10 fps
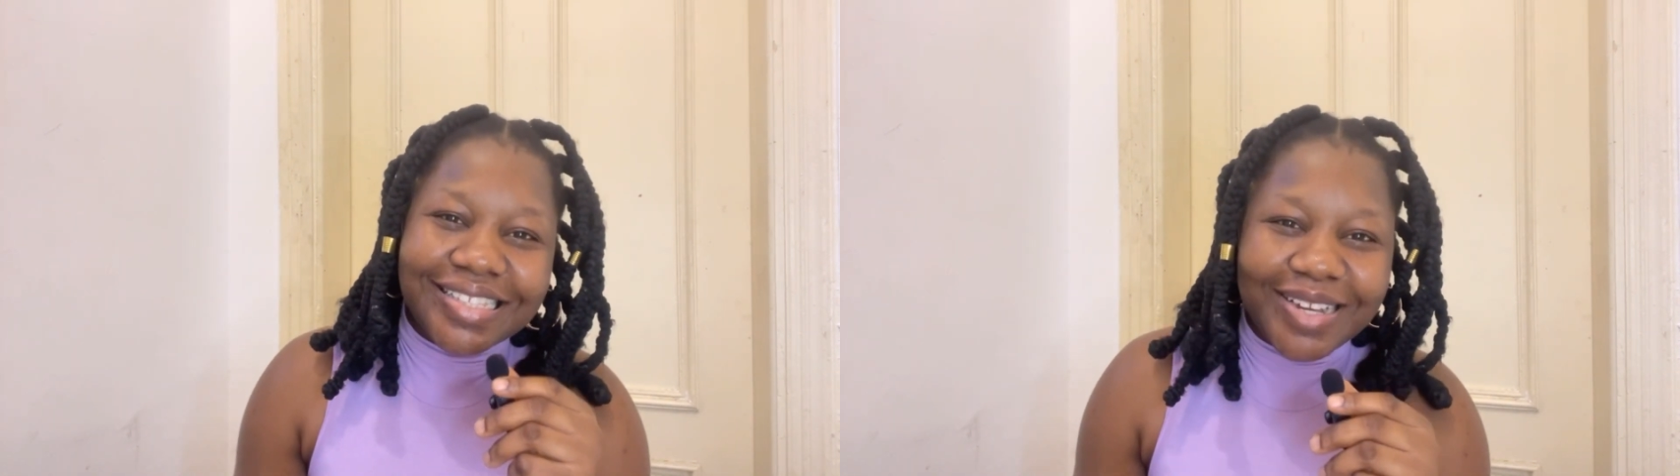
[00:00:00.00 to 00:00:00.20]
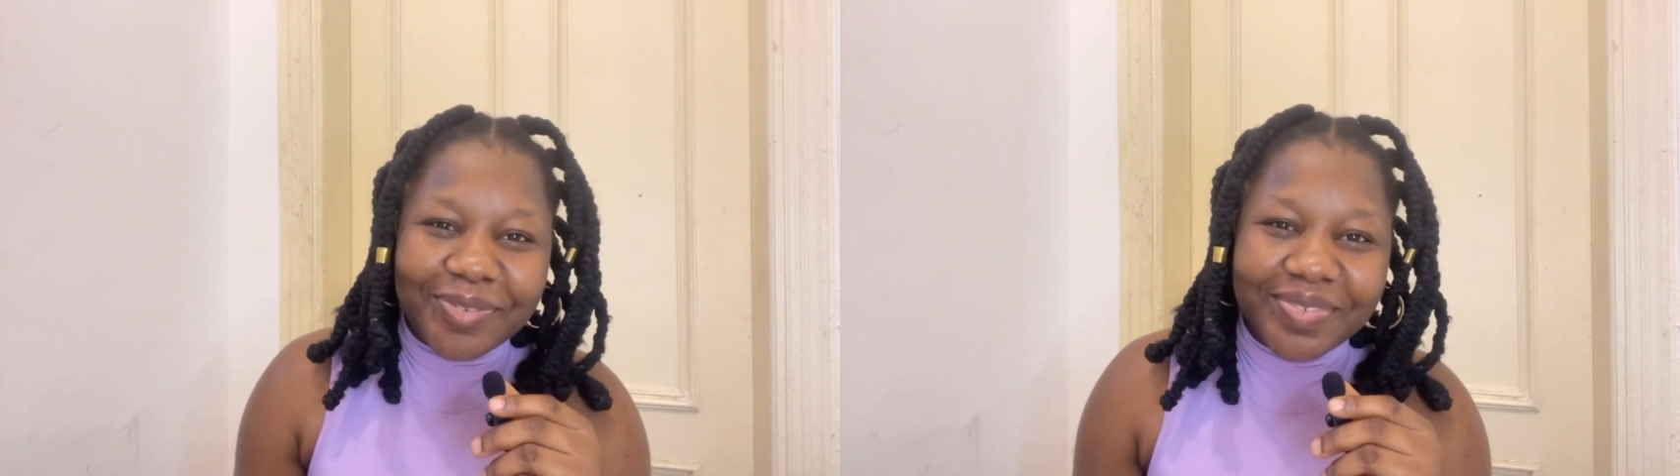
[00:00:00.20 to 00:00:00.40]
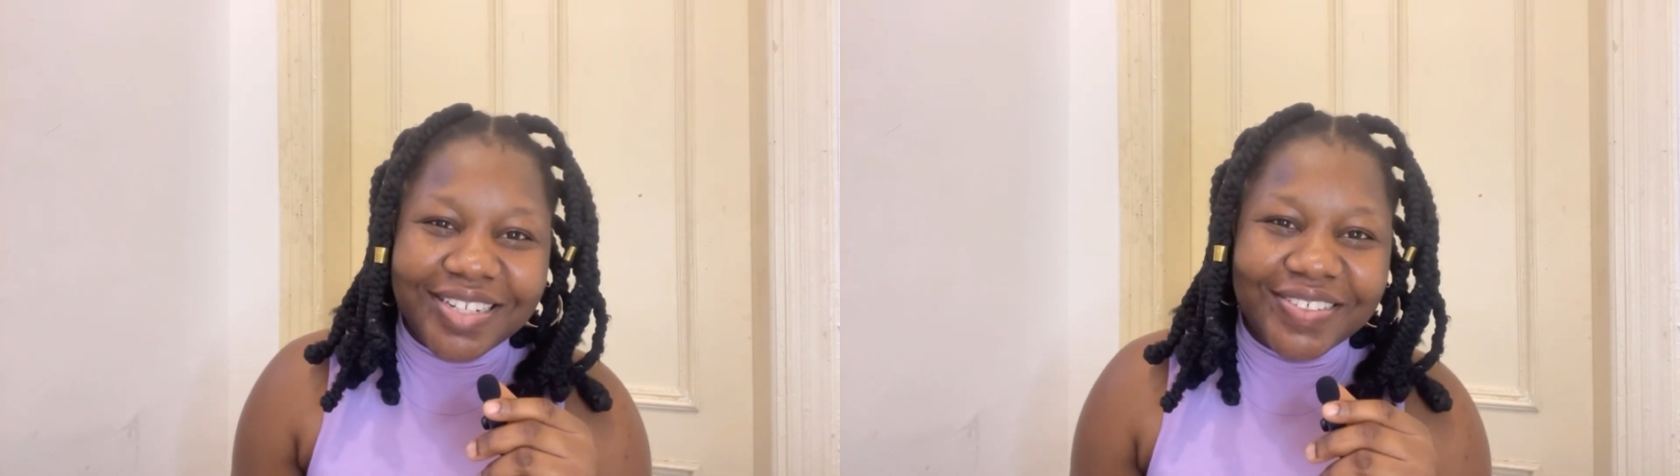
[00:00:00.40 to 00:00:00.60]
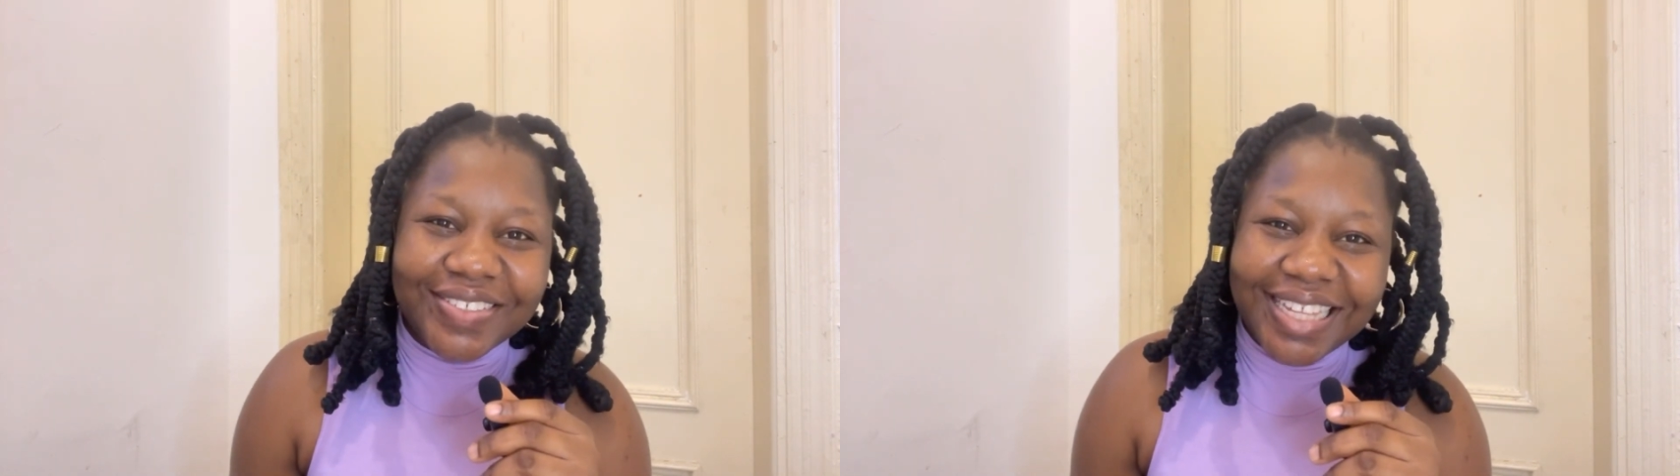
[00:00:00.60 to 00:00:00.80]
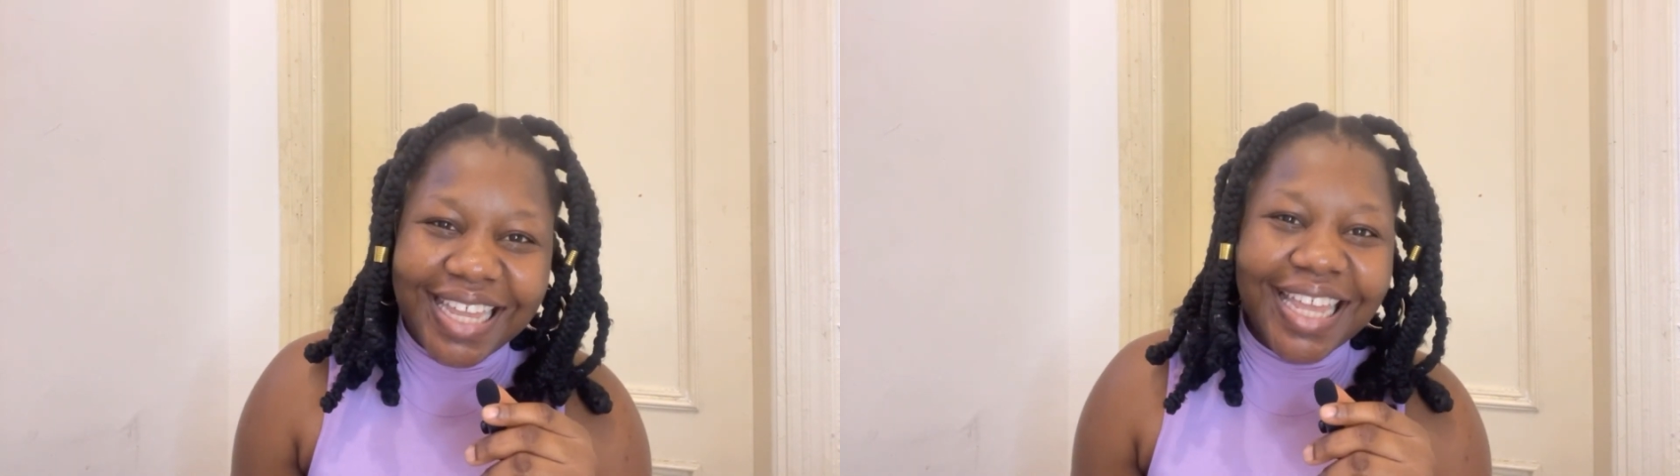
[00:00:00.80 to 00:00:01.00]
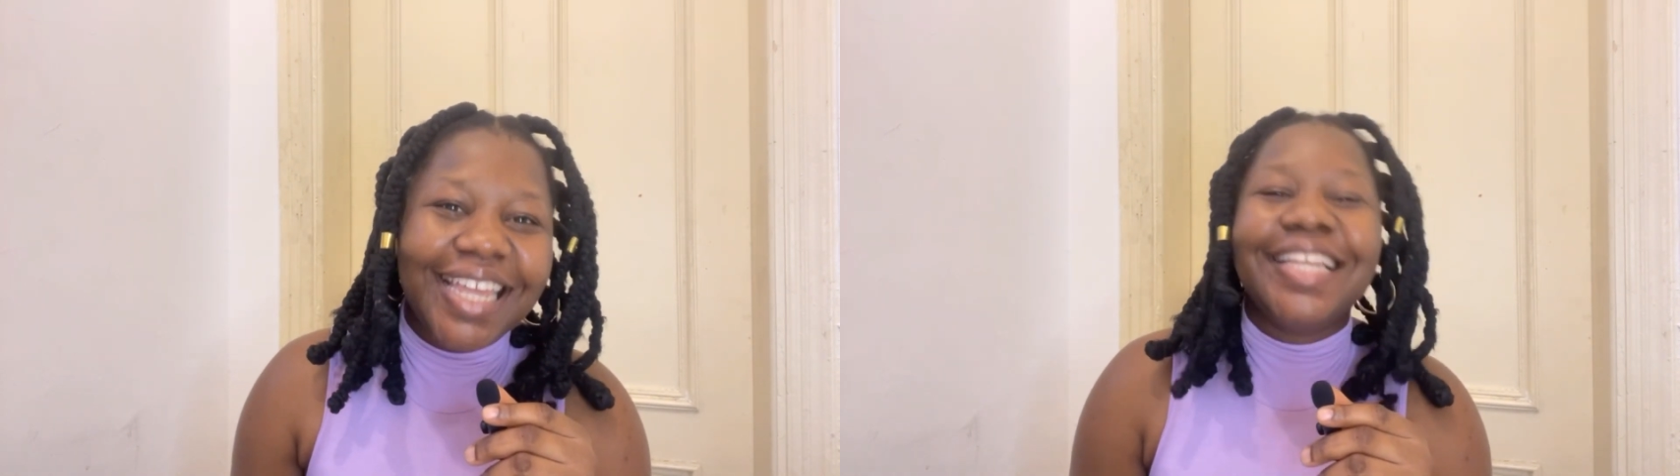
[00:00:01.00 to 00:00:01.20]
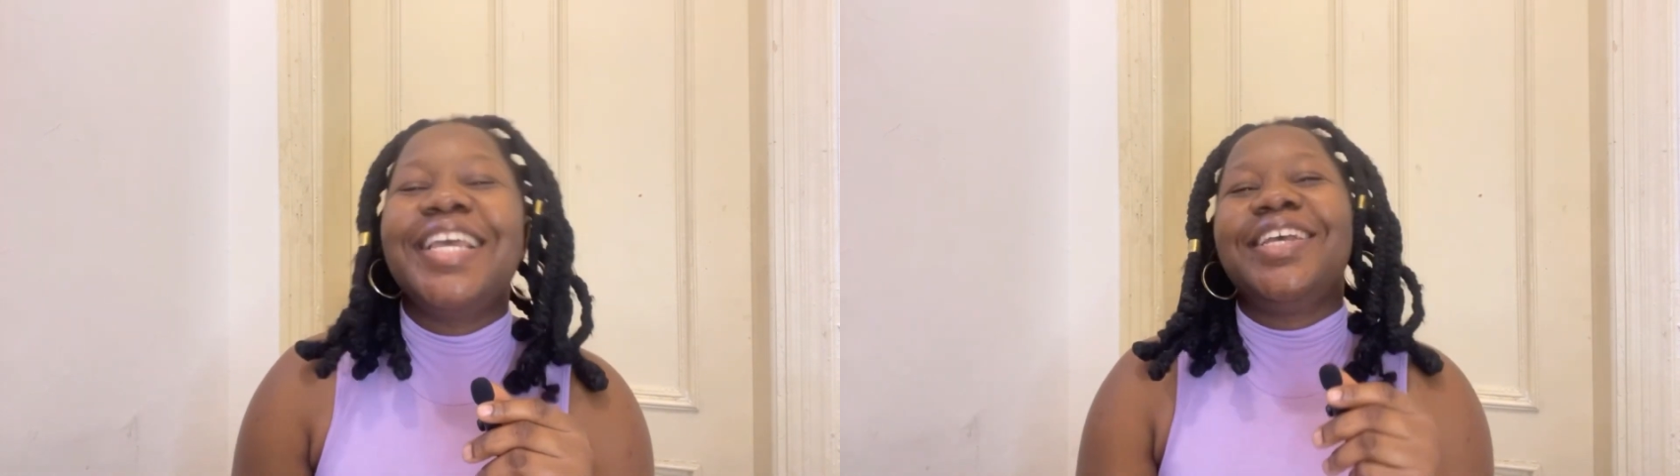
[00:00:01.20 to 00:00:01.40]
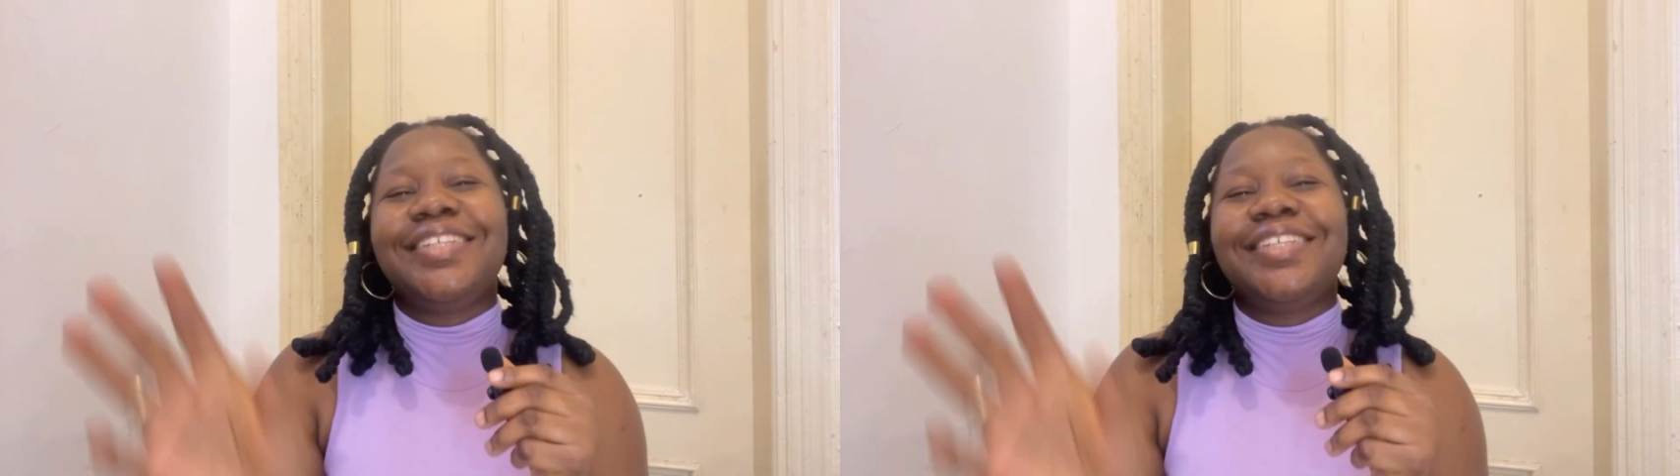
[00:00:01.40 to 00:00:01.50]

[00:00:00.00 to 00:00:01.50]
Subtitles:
down below, okay?